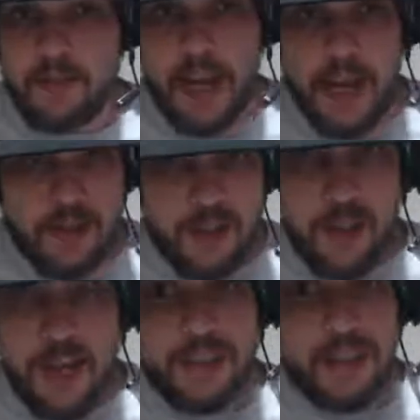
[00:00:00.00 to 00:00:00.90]
title
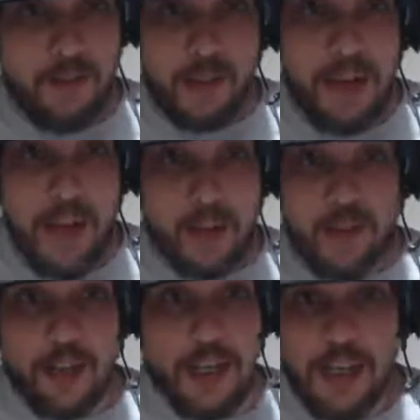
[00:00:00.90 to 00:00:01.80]
shots after title
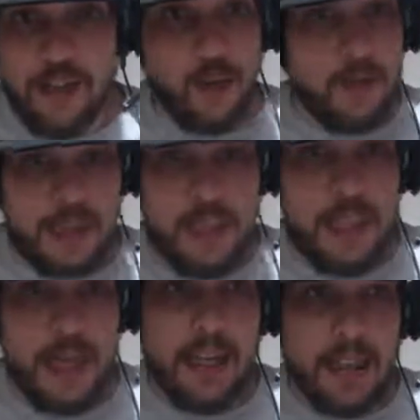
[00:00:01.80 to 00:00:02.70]
shots. I don't see
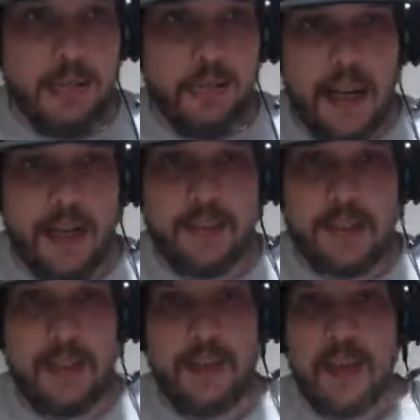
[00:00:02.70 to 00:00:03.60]
that. I think
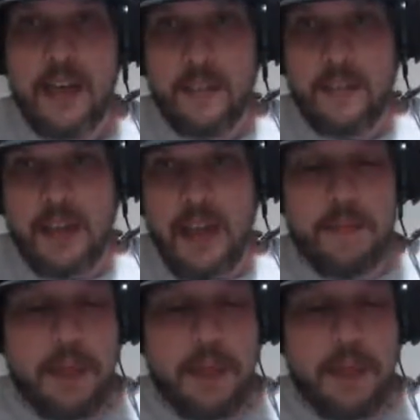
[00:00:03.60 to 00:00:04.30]
Moxley. I'm not